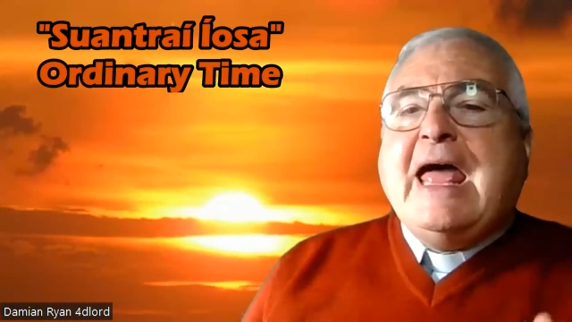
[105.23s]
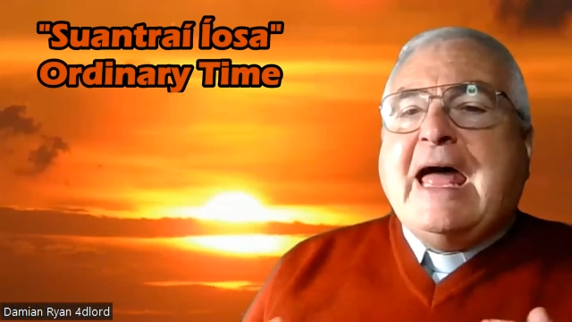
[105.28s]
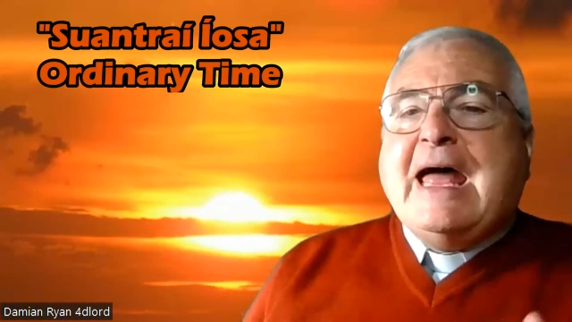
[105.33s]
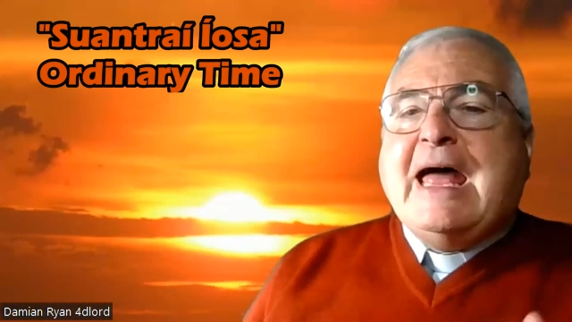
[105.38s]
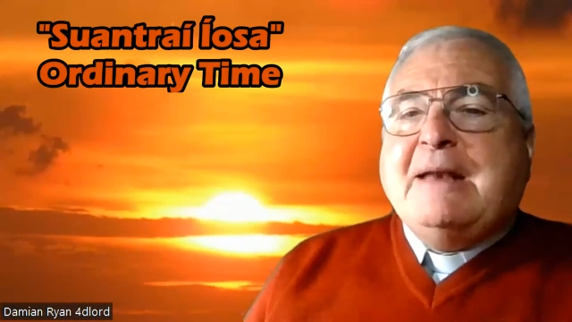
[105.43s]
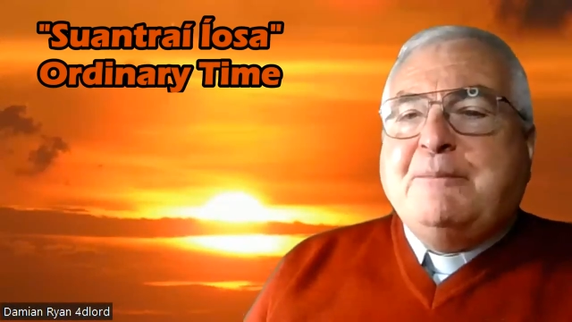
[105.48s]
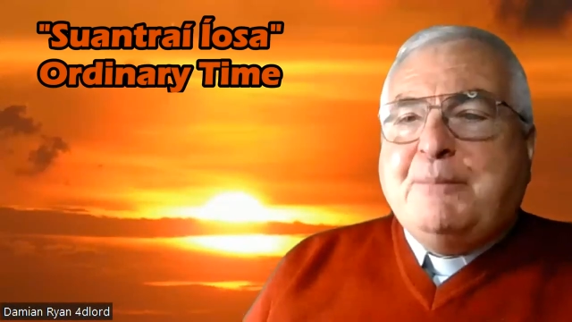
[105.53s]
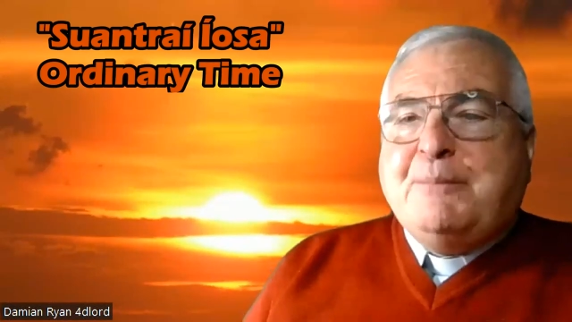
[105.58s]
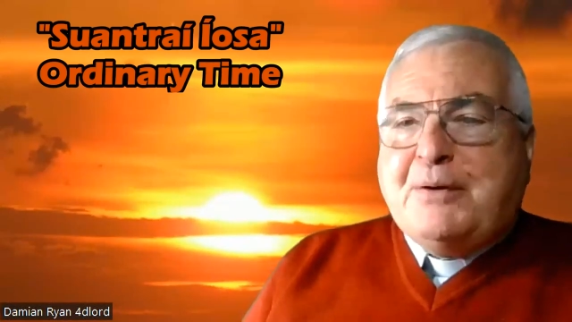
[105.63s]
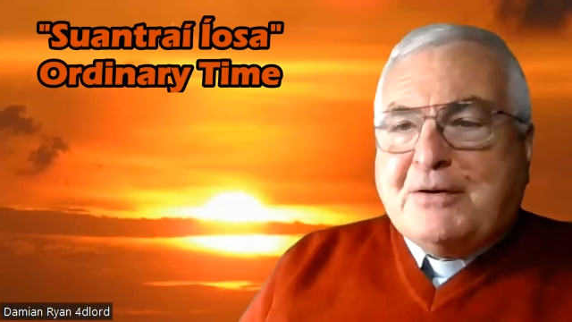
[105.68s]

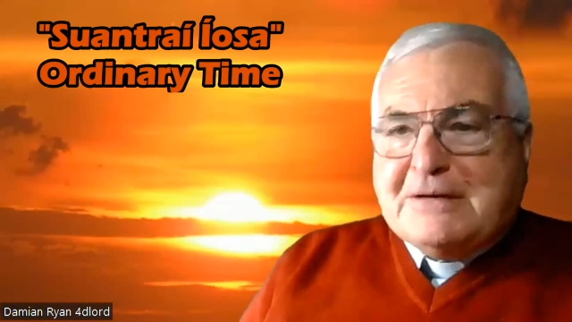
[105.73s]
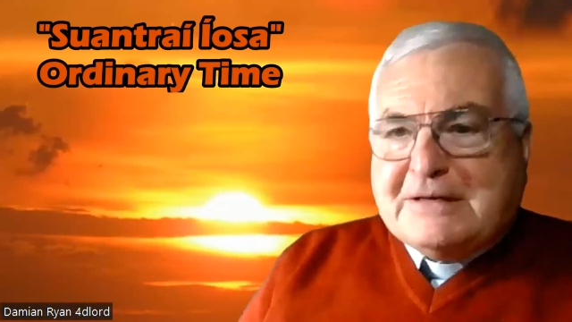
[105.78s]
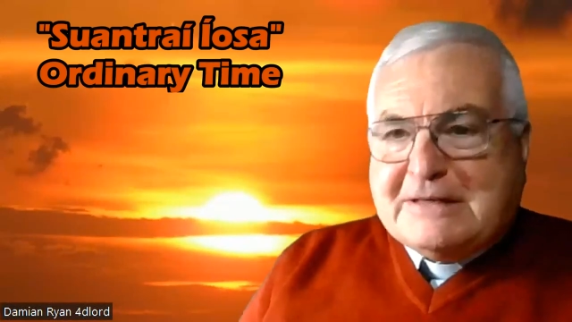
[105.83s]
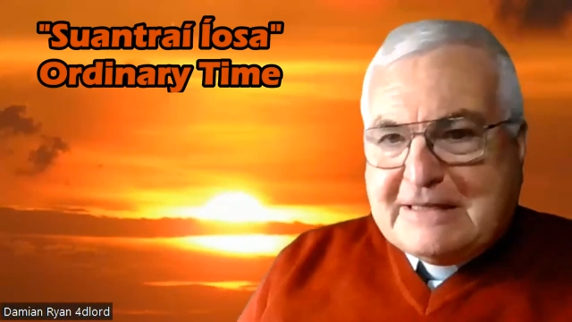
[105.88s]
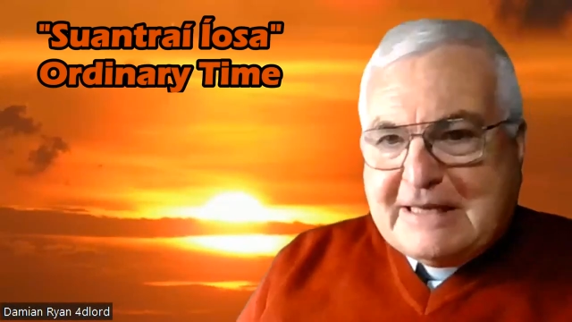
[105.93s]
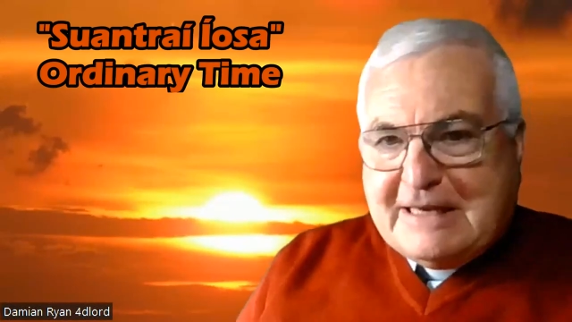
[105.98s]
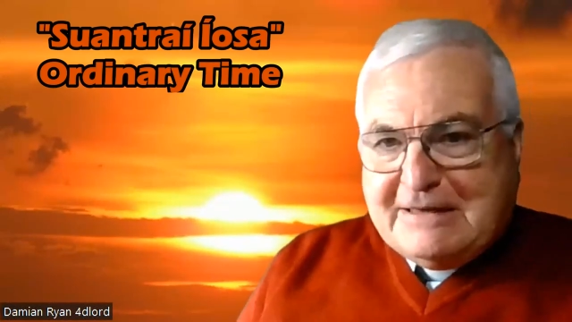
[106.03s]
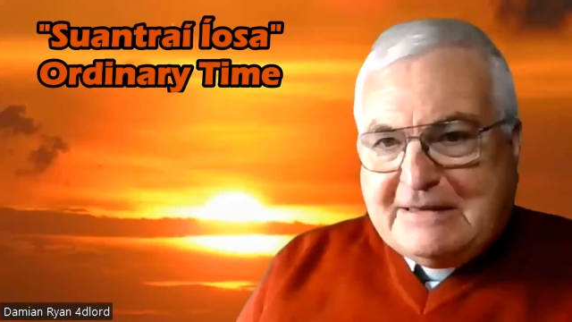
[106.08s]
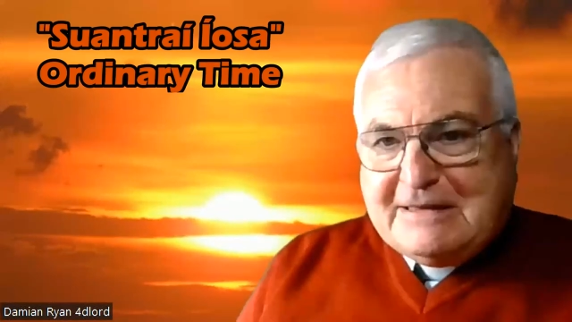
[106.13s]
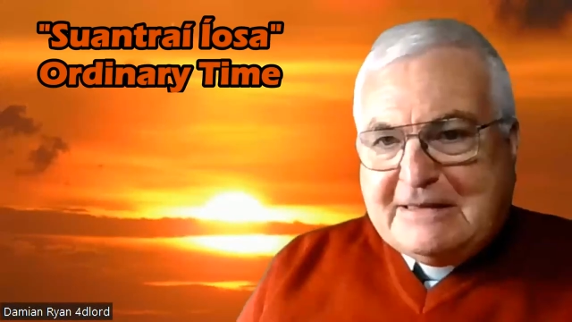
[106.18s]
and
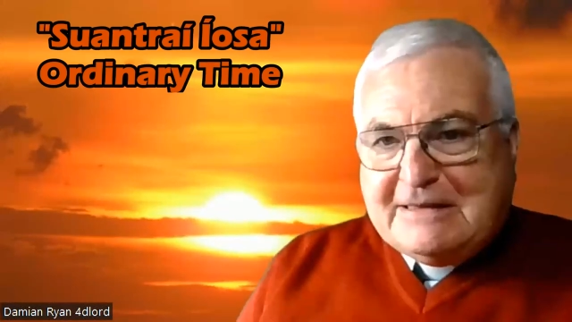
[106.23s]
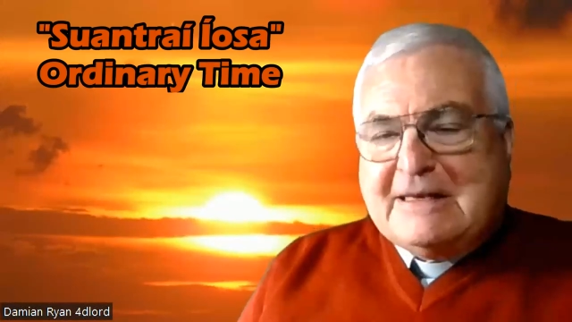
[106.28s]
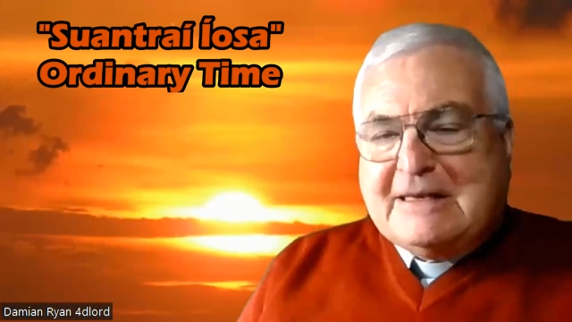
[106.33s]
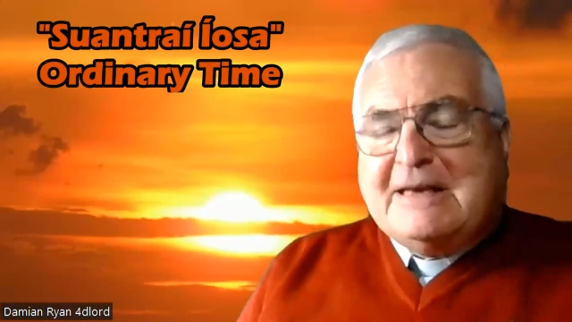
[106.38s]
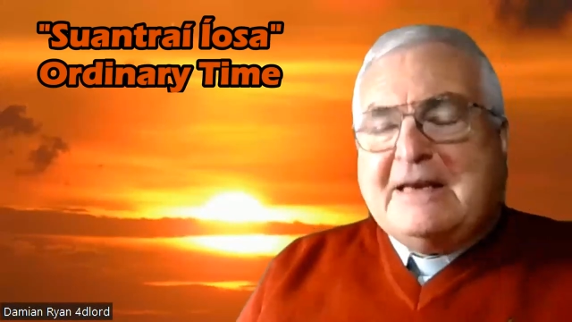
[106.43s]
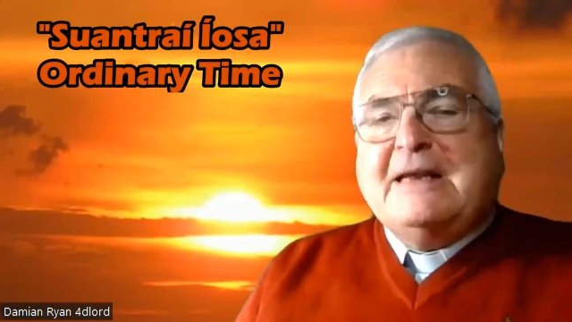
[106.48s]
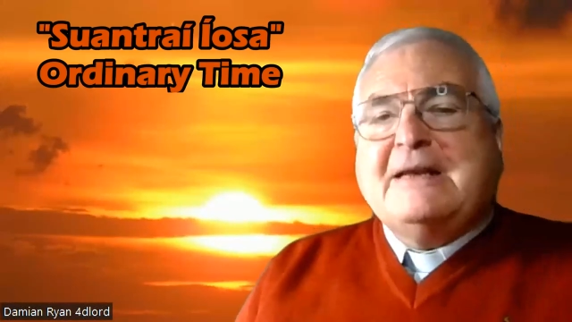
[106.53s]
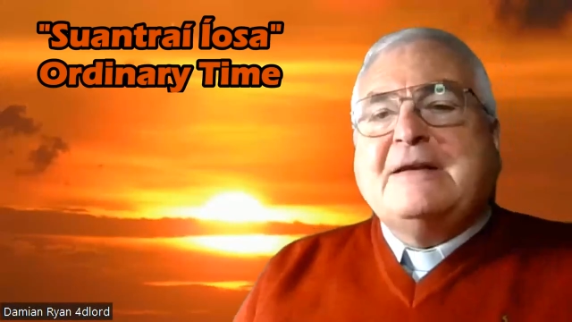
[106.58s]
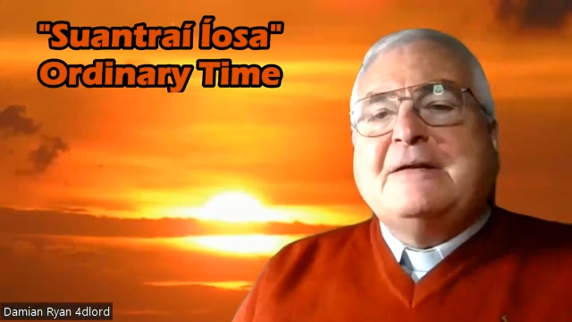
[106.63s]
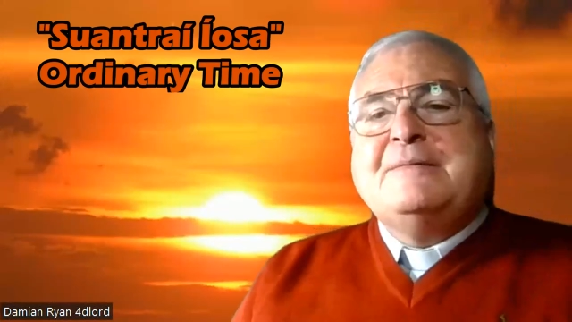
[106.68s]
persist
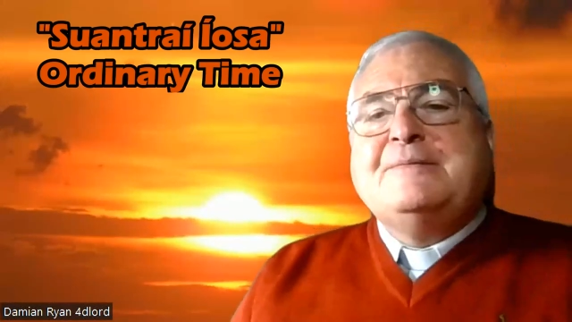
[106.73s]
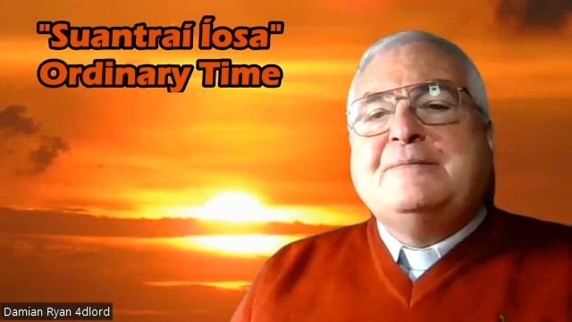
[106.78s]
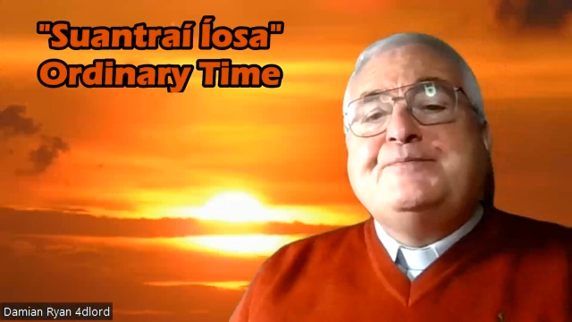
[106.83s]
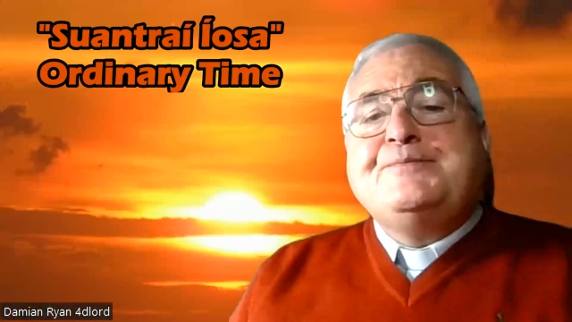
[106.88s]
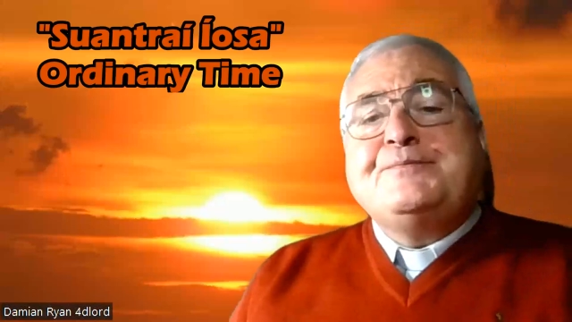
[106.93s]
in it.